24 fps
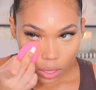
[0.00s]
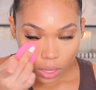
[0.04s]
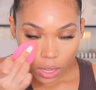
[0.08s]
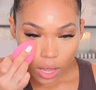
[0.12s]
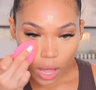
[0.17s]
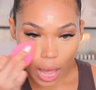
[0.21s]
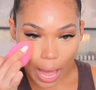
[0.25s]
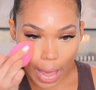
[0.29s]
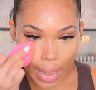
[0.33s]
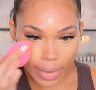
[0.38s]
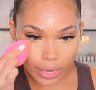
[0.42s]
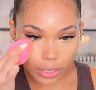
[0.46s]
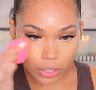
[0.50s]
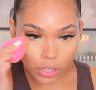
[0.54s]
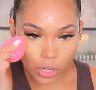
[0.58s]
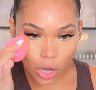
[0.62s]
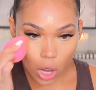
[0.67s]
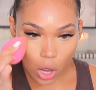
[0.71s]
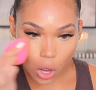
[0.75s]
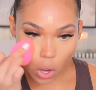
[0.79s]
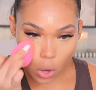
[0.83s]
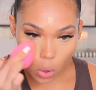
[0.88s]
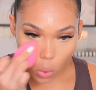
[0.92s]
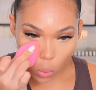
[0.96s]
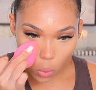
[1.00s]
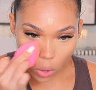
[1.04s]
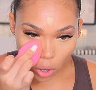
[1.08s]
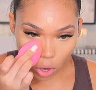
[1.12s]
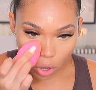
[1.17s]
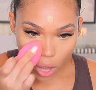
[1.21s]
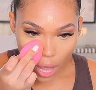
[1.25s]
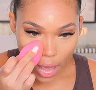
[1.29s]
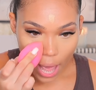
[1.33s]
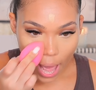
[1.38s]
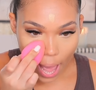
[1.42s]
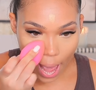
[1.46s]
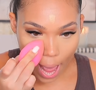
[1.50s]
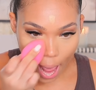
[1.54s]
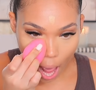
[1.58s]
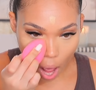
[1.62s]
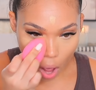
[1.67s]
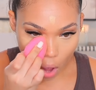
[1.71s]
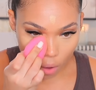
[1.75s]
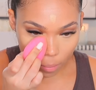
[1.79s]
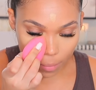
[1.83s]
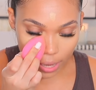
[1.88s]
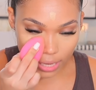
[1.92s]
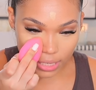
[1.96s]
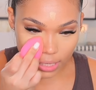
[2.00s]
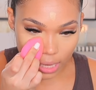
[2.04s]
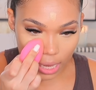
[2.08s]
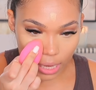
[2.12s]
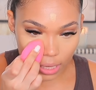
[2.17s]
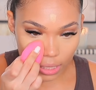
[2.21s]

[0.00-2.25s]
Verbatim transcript: I know how my day